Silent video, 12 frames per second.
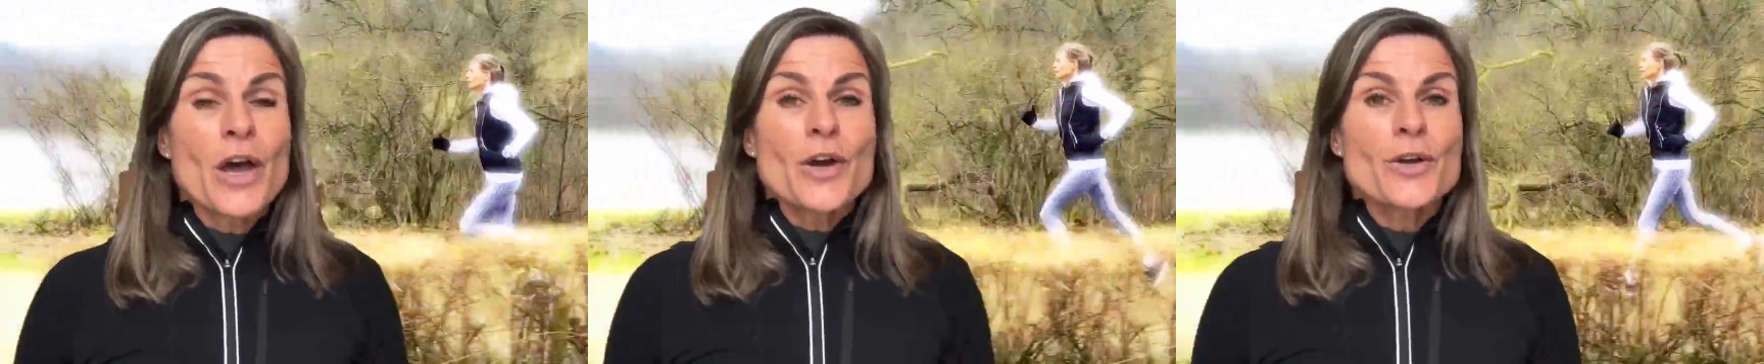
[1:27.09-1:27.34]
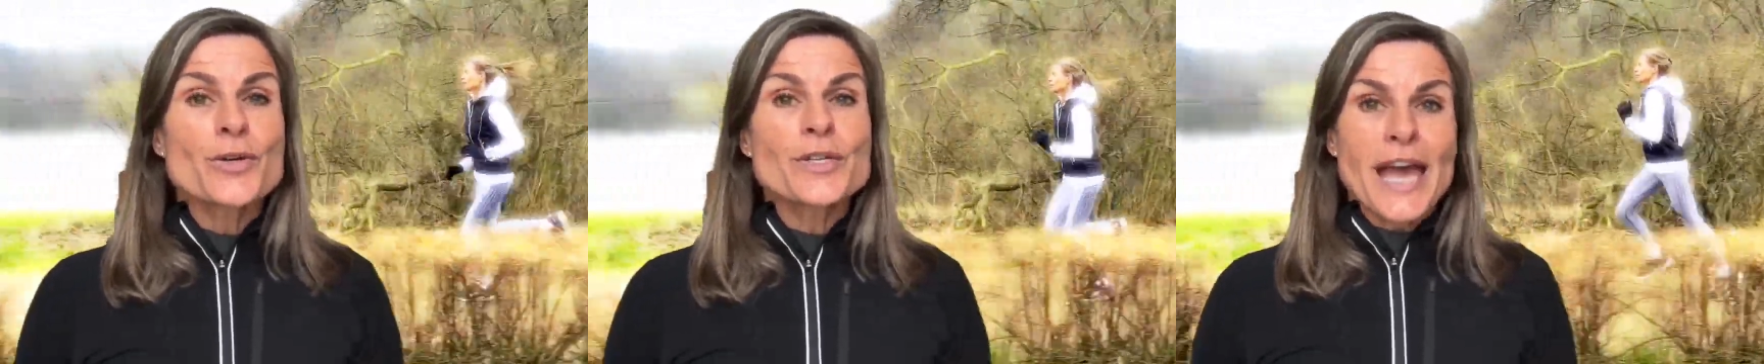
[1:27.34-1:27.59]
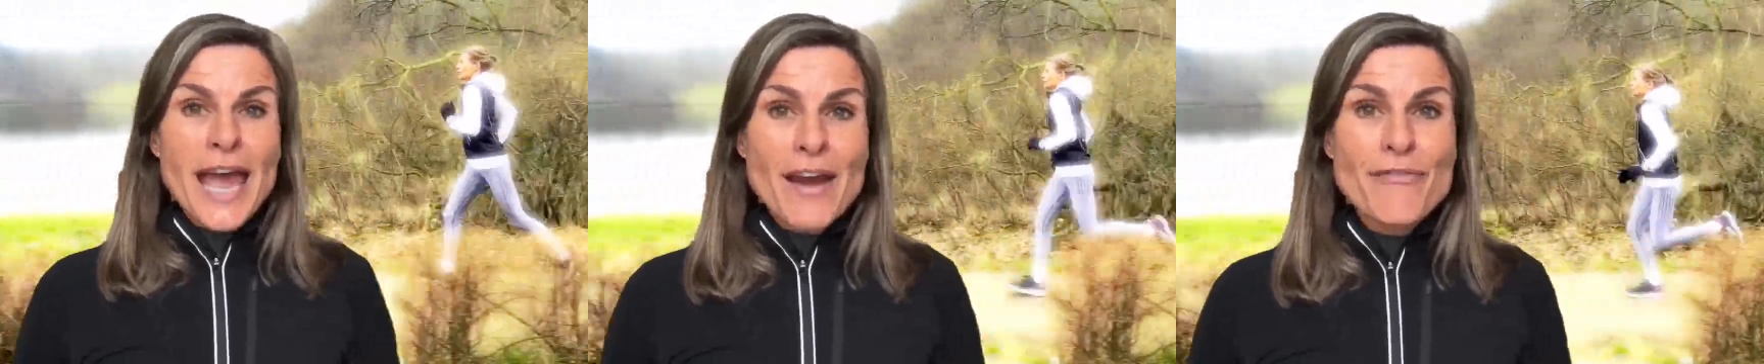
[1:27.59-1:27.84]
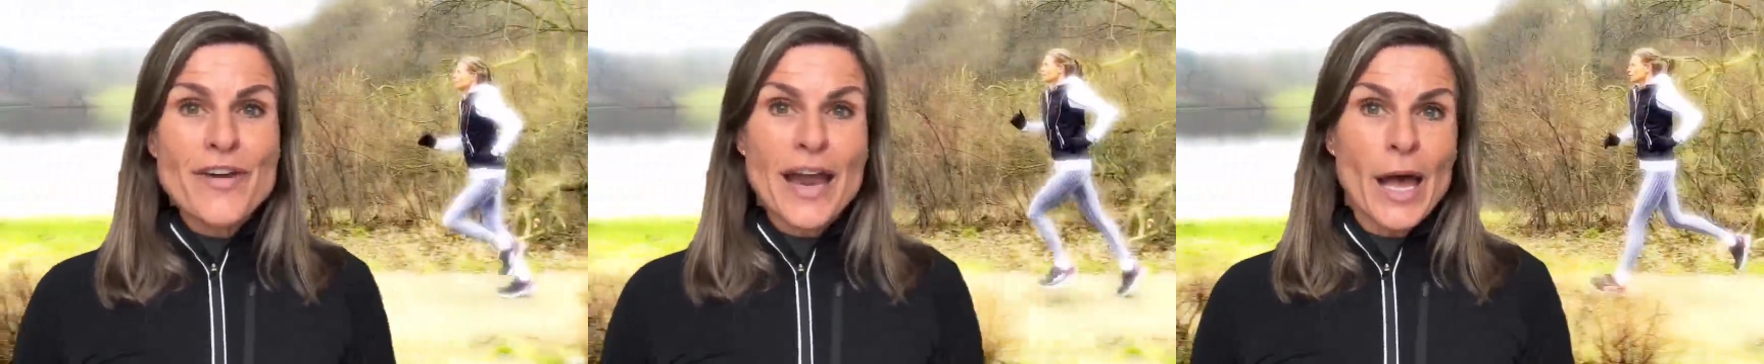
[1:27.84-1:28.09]
could
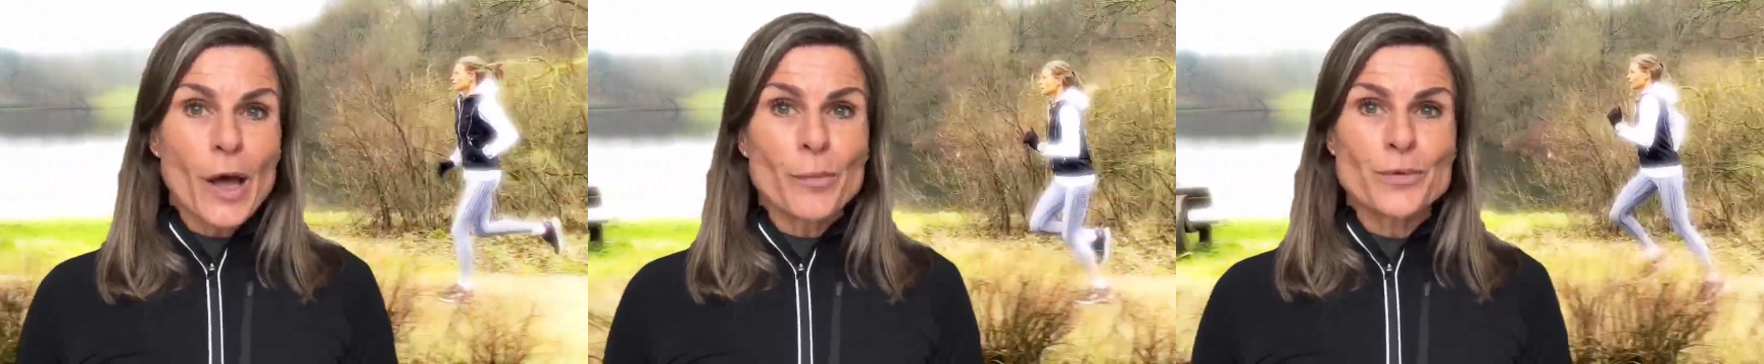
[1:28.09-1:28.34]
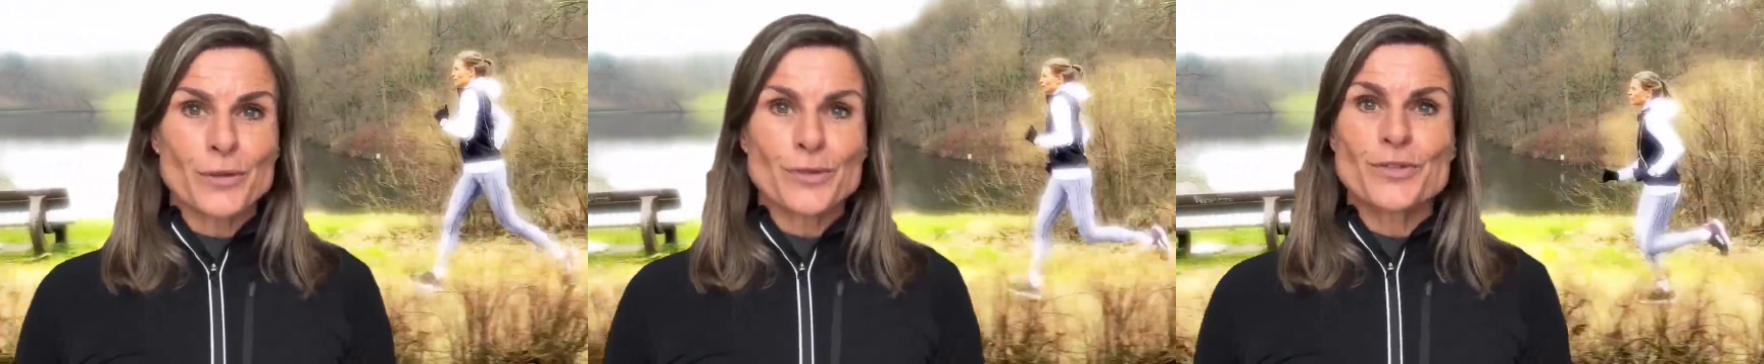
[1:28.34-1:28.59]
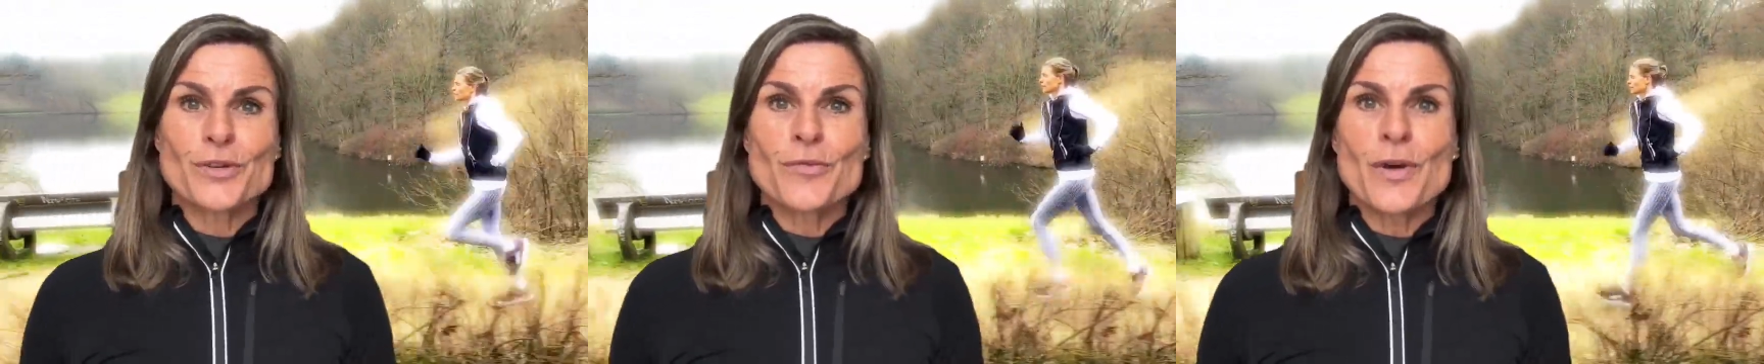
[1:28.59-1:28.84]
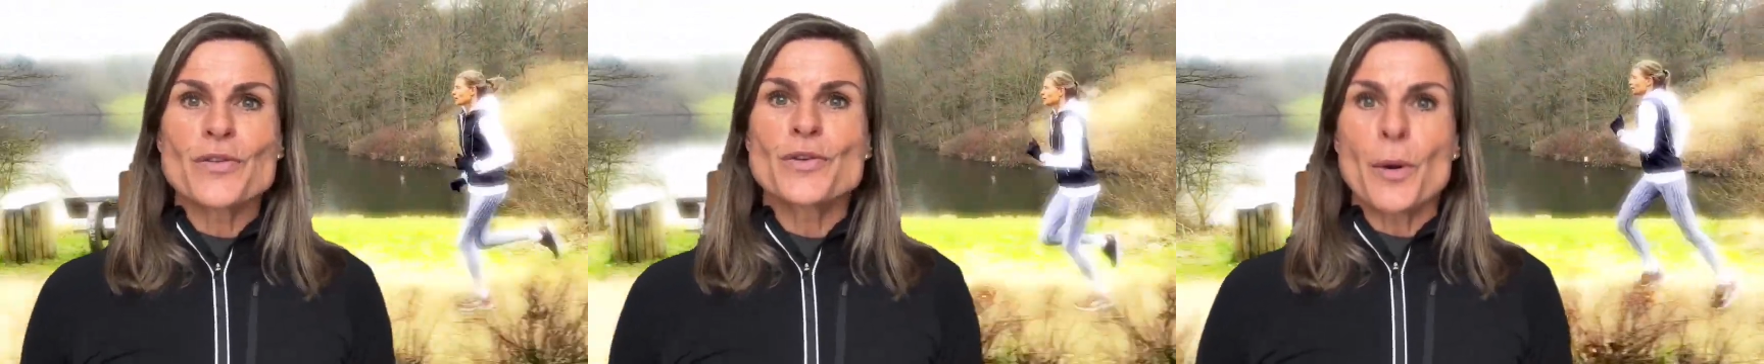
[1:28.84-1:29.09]
ever help you to
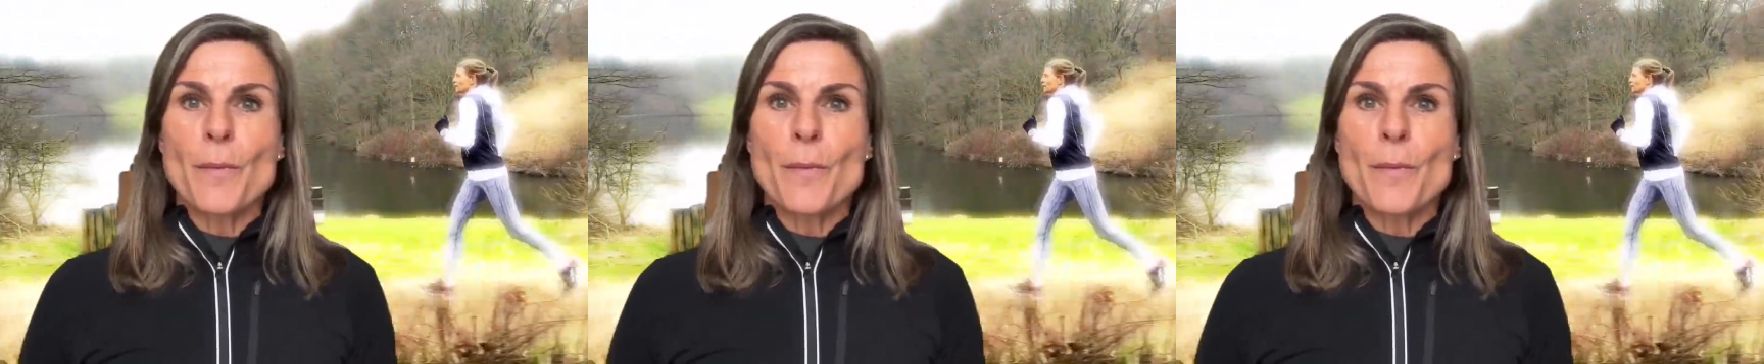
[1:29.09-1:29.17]
run your